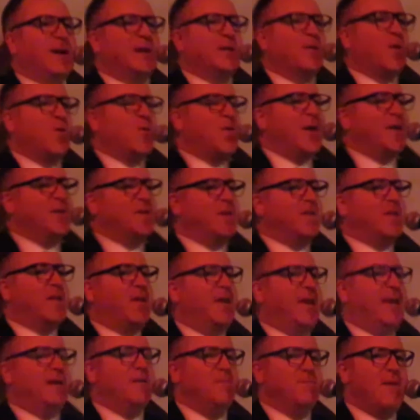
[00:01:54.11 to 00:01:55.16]
one of the things that
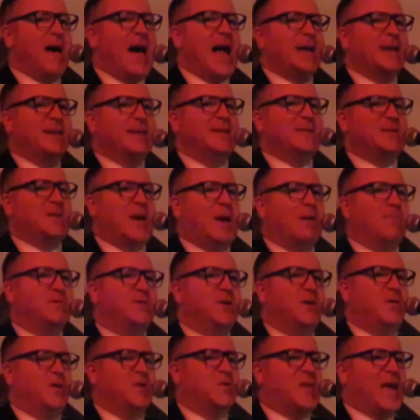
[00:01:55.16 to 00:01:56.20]
the marketing team
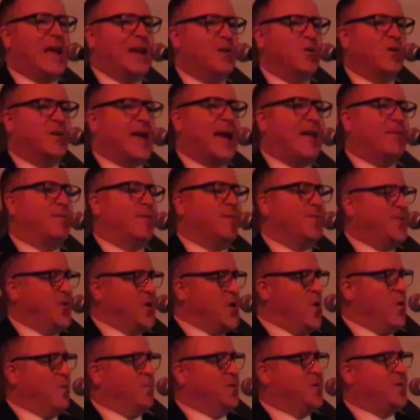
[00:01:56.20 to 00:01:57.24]
do is they look at the
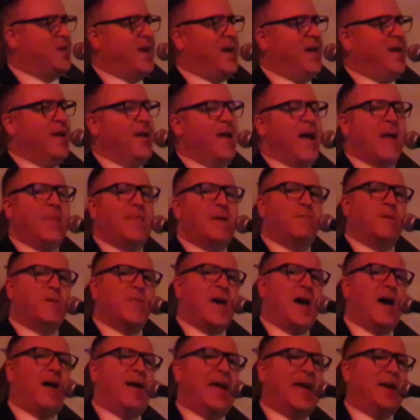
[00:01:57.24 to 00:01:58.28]
films and then with
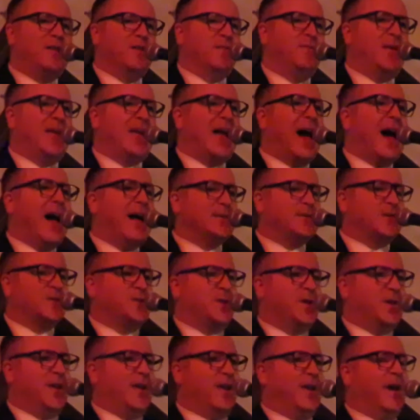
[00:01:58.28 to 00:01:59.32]
our head of the art
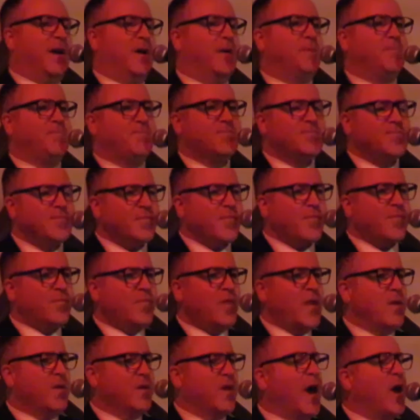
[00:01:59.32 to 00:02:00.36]
studio
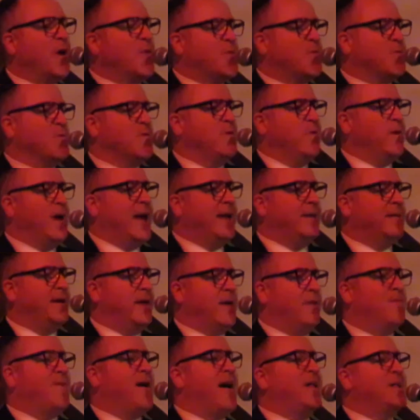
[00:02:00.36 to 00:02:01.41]
go through
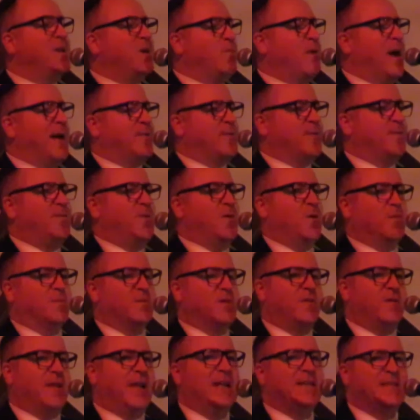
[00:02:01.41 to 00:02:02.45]
and evaluate the
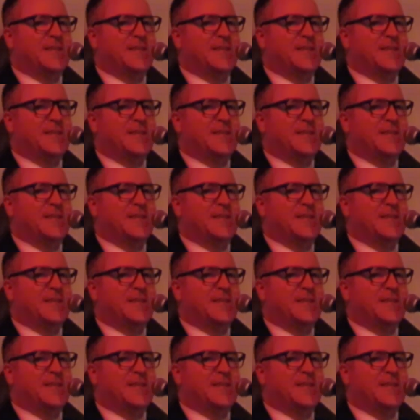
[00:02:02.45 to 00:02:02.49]
films on the